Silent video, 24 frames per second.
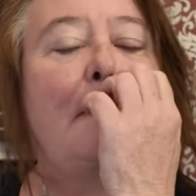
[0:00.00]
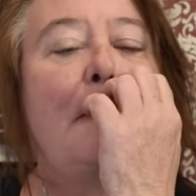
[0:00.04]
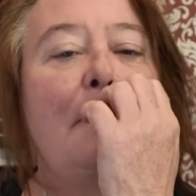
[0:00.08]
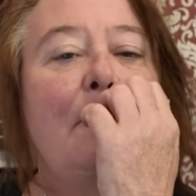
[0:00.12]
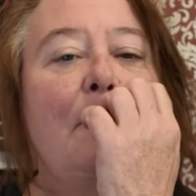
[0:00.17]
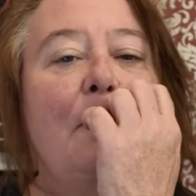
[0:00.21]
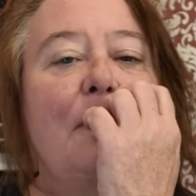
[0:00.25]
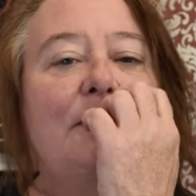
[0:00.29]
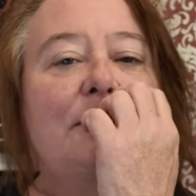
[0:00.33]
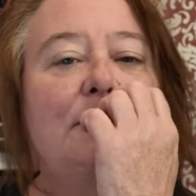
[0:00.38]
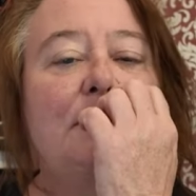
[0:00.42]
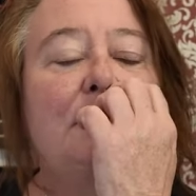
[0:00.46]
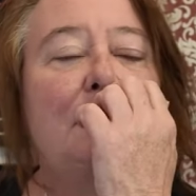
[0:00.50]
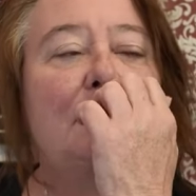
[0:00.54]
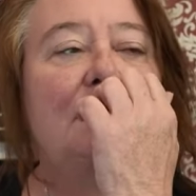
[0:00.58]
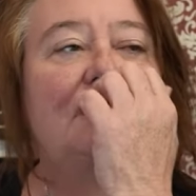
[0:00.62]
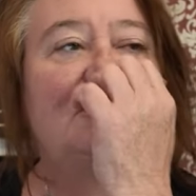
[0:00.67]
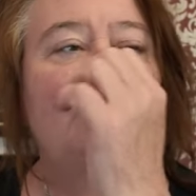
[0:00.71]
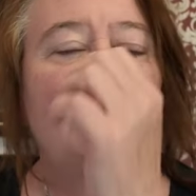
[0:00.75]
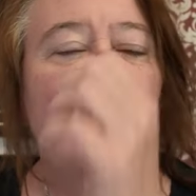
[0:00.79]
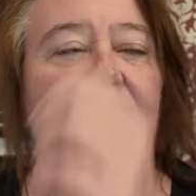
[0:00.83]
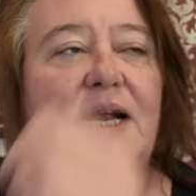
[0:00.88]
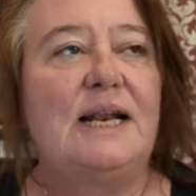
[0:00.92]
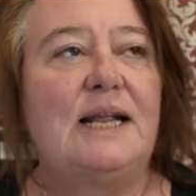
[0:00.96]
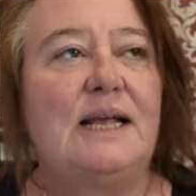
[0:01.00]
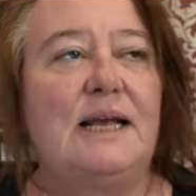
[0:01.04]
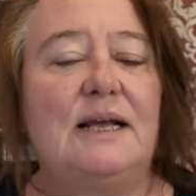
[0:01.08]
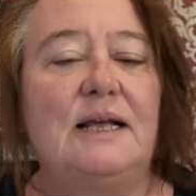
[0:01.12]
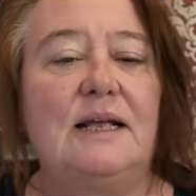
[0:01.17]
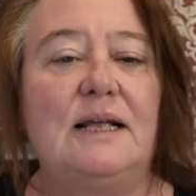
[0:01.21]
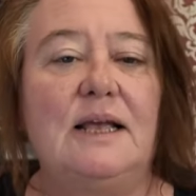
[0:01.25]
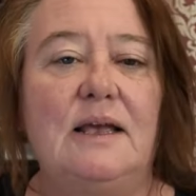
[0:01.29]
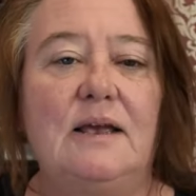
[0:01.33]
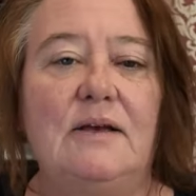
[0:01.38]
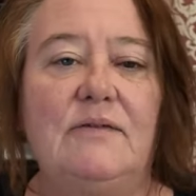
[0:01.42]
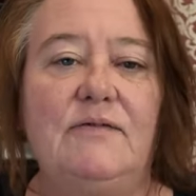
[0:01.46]
In Western
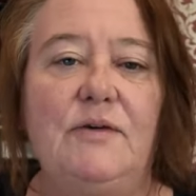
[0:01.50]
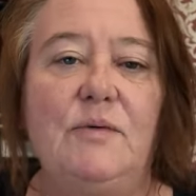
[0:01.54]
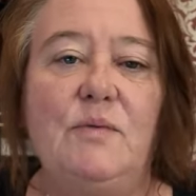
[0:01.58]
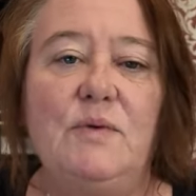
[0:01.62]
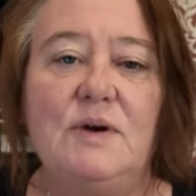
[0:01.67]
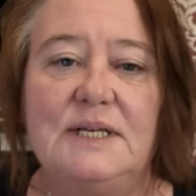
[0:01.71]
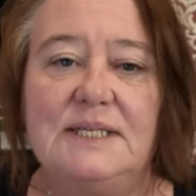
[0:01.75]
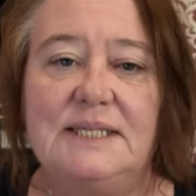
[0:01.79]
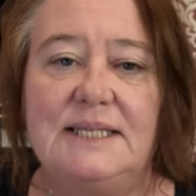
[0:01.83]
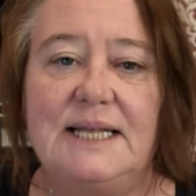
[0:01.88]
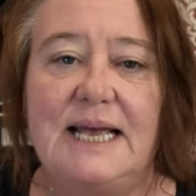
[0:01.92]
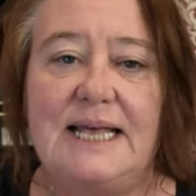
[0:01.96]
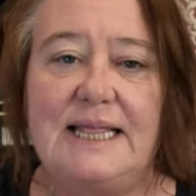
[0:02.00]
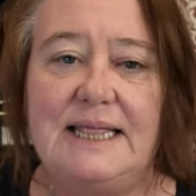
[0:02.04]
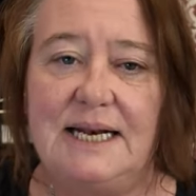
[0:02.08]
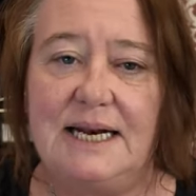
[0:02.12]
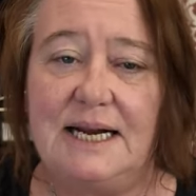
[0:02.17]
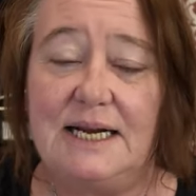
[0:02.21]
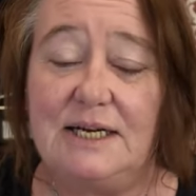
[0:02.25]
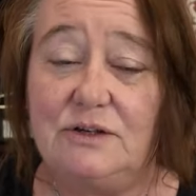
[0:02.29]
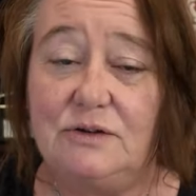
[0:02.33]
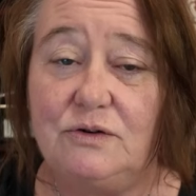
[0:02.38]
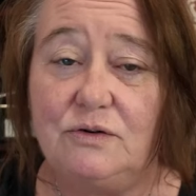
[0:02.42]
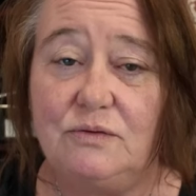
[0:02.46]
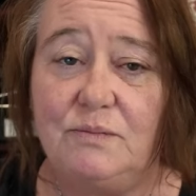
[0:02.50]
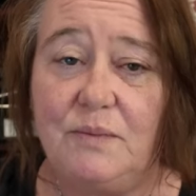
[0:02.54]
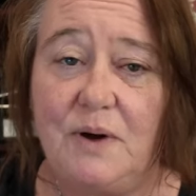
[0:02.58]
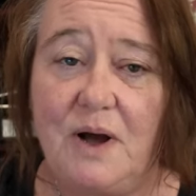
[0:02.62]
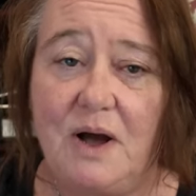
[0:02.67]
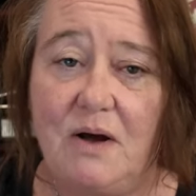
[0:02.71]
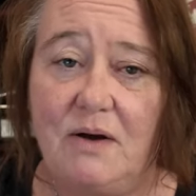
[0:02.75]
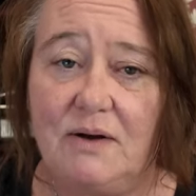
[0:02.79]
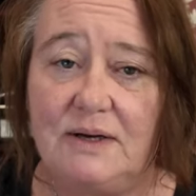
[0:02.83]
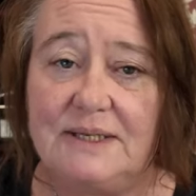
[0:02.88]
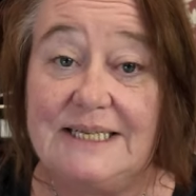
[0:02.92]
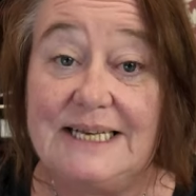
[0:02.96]
Australia, if you want to stay in the national
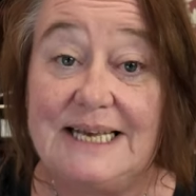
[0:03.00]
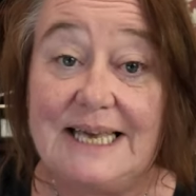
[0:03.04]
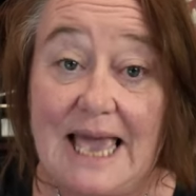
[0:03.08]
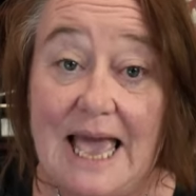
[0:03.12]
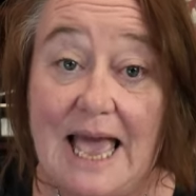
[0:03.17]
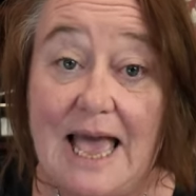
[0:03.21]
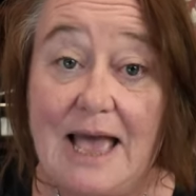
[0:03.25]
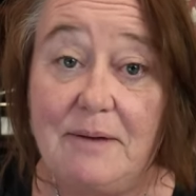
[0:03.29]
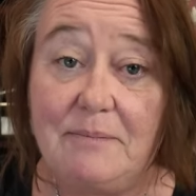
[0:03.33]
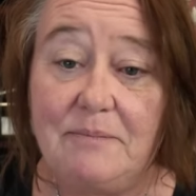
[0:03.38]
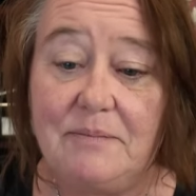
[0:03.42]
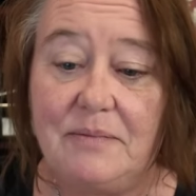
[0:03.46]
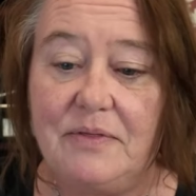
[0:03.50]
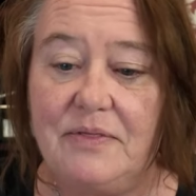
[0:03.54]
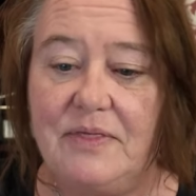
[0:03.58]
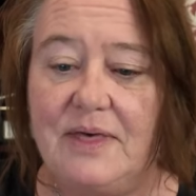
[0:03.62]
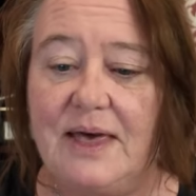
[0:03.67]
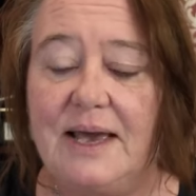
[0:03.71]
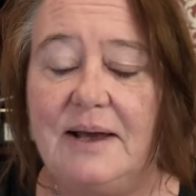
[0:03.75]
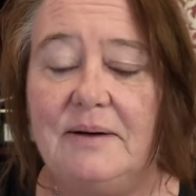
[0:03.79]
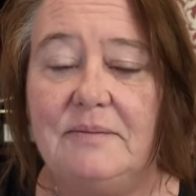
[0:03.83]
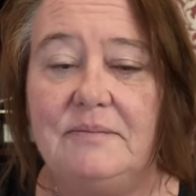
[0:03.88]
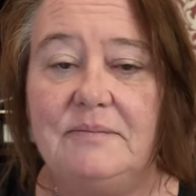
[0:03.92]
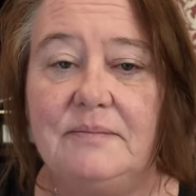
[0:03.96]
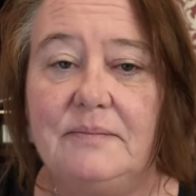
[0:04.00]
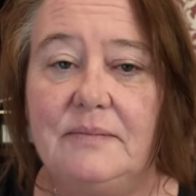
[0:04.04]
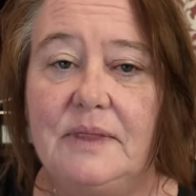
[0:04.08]
parks and camp there,